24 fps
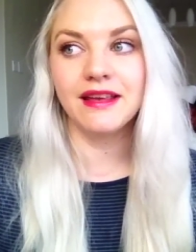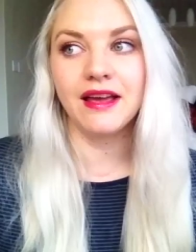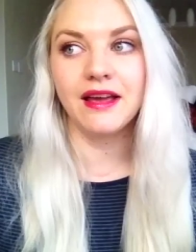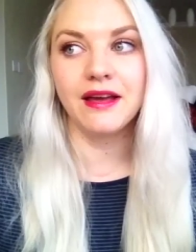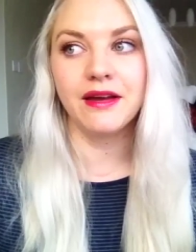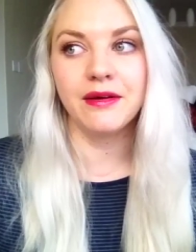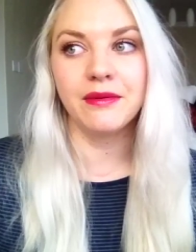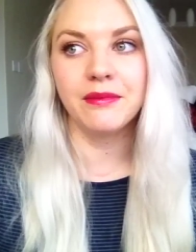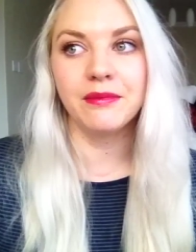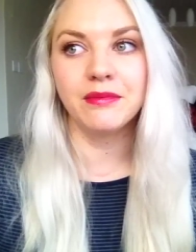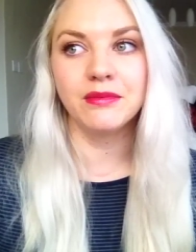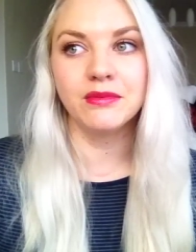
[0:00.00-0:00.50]

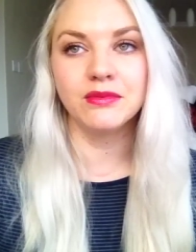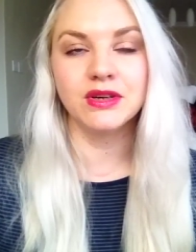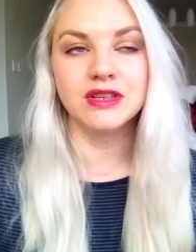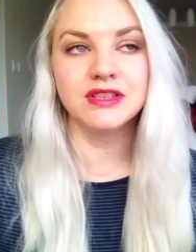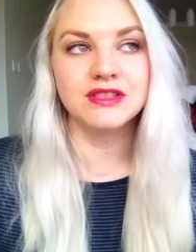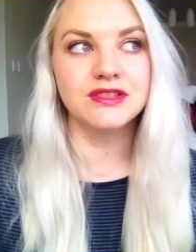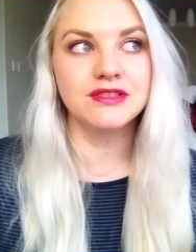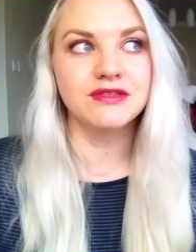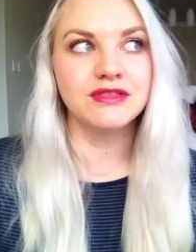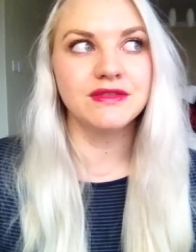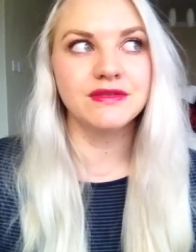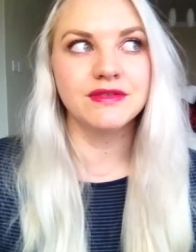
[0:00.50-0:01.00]
1,
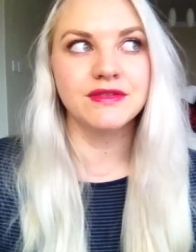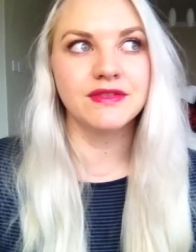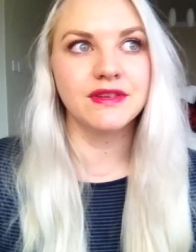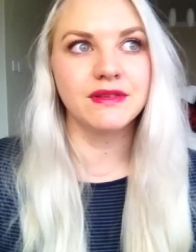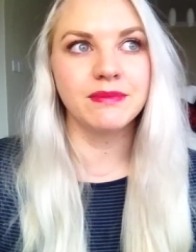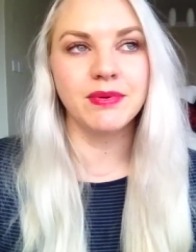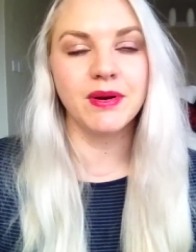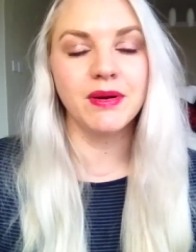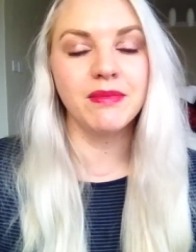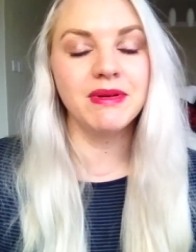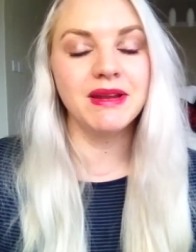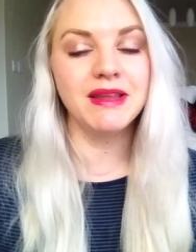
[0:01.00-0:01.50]
2, 3, 4,
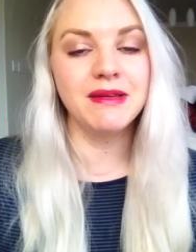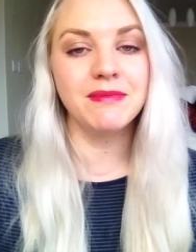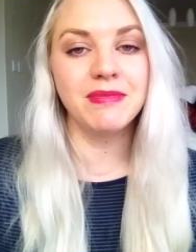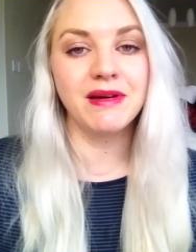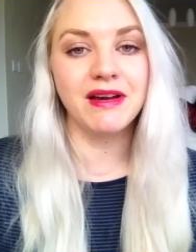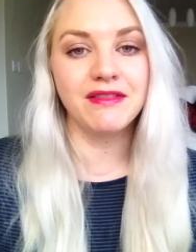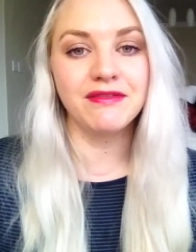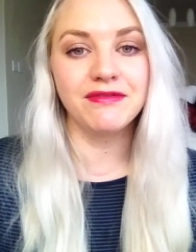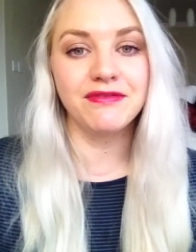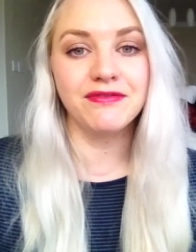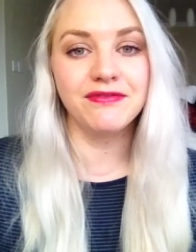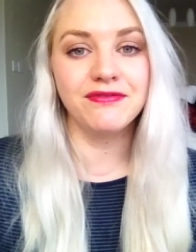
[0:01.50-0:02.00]
5, probably
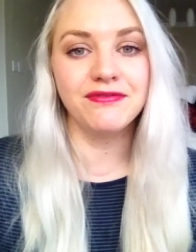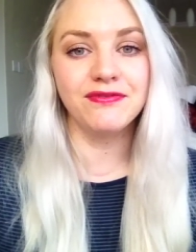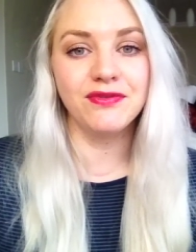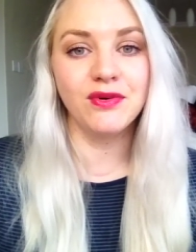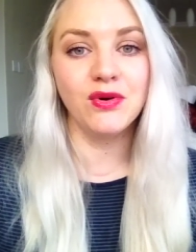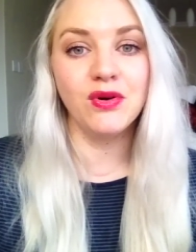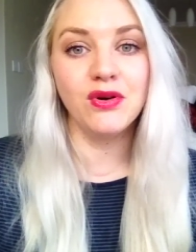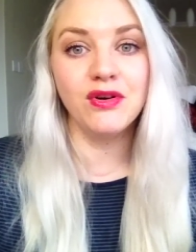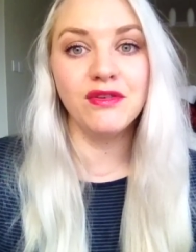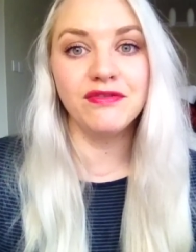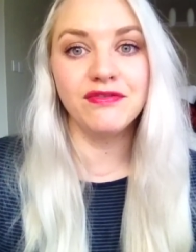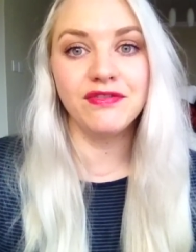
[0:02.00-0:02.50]
about
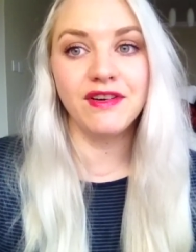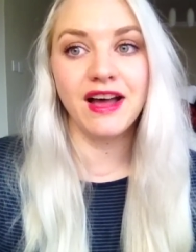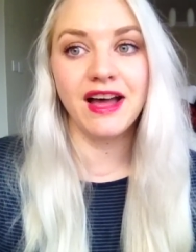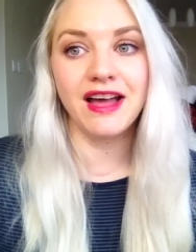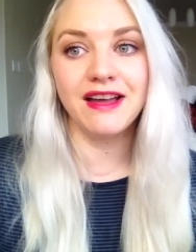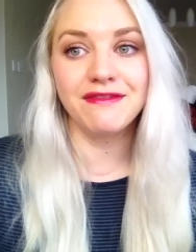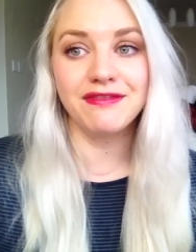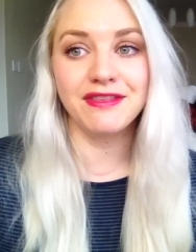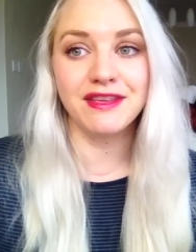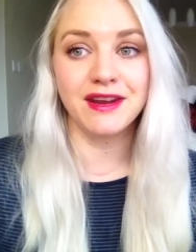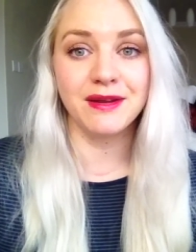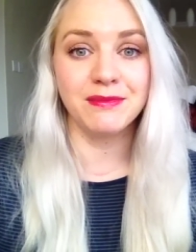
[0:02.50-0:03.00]
4 or
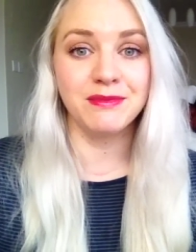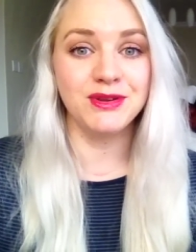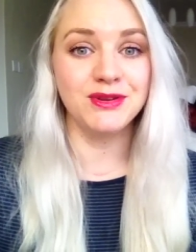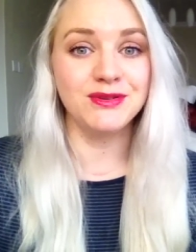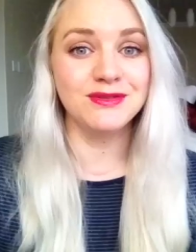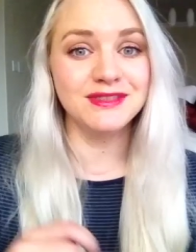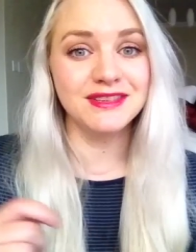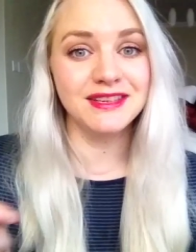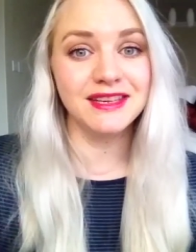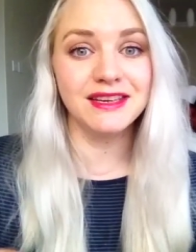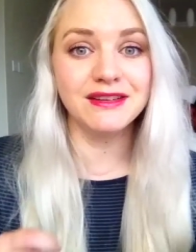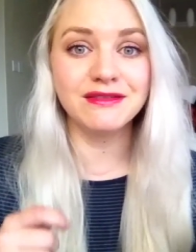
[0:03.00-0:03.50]
5 that I'm
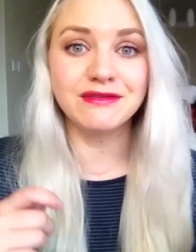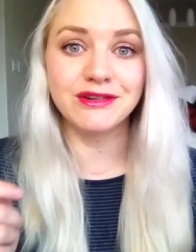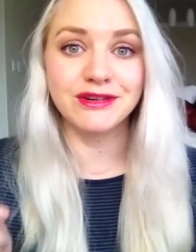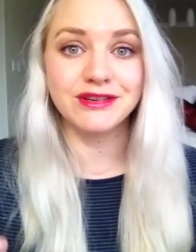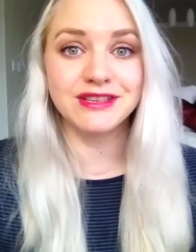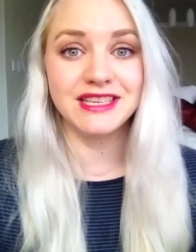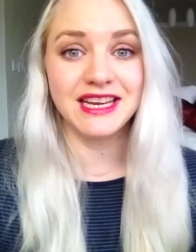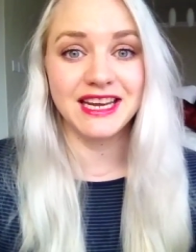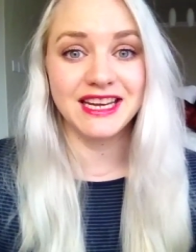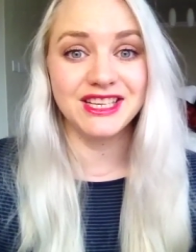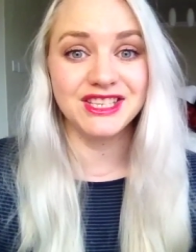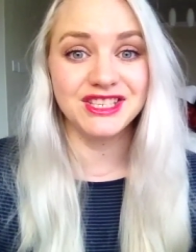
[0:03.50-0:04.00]
using in
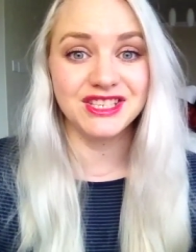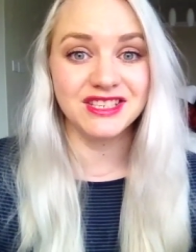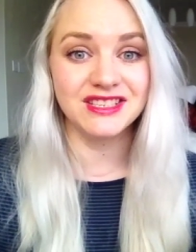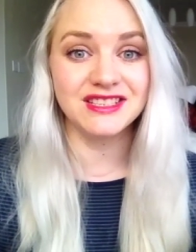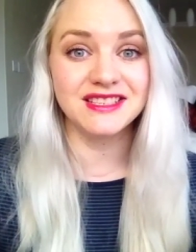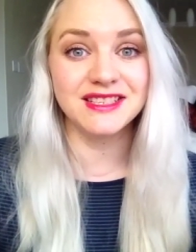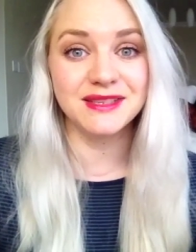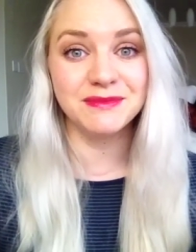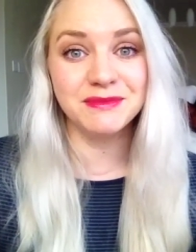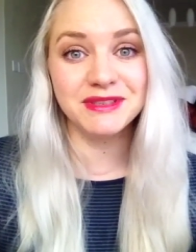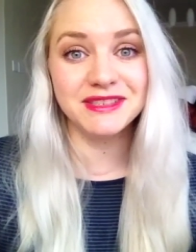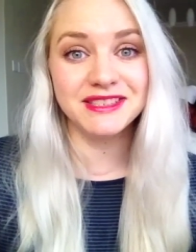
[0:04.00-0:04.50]
rotation
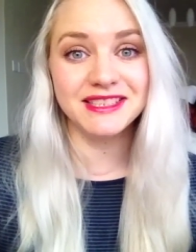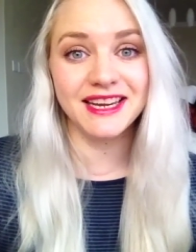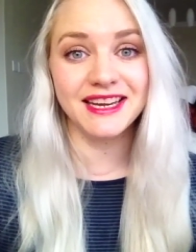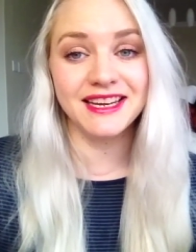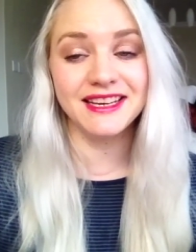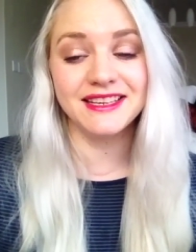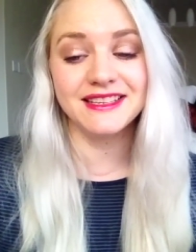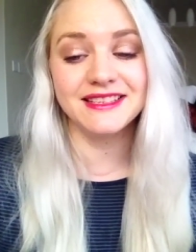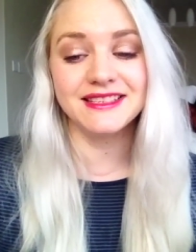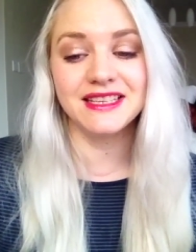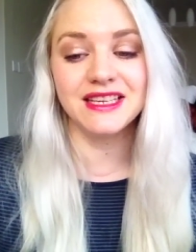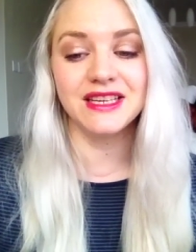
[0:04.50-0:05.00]

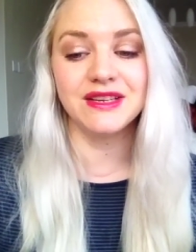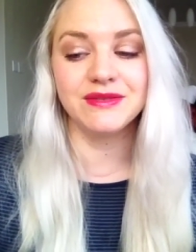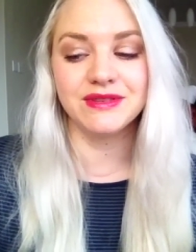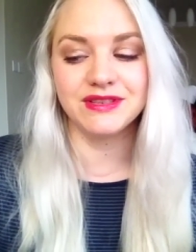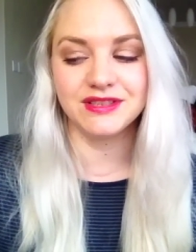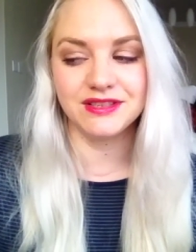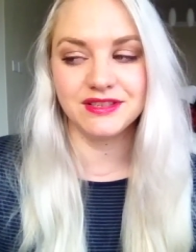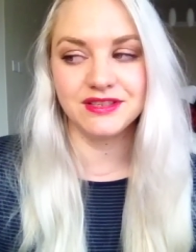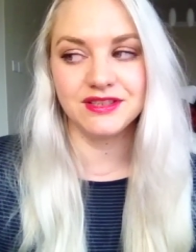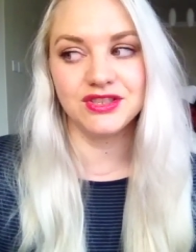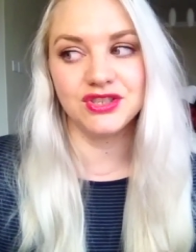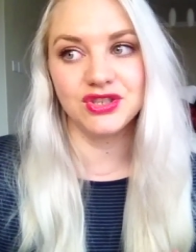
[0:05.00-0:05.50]
simultaneously,
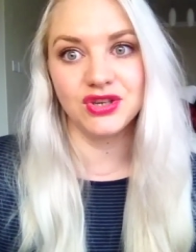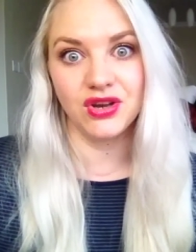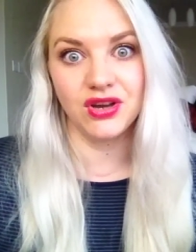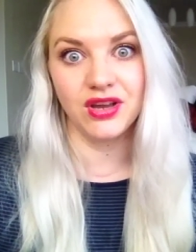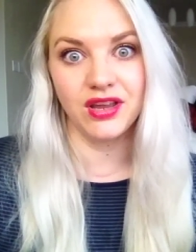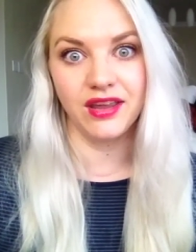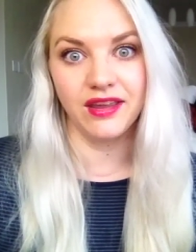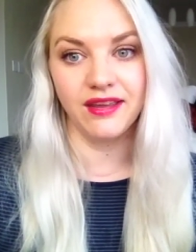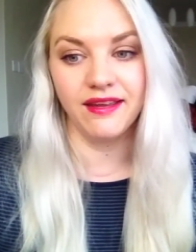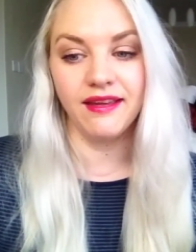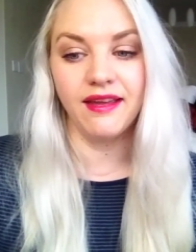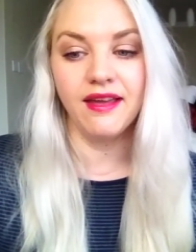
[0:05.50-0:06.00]
which is
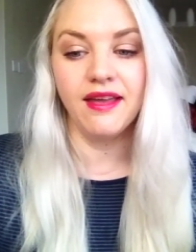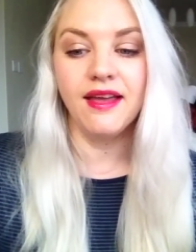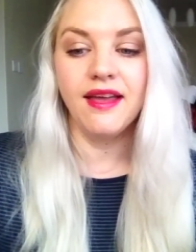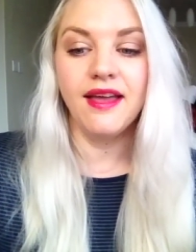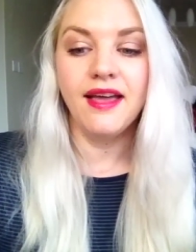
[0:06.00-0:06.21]
shocking.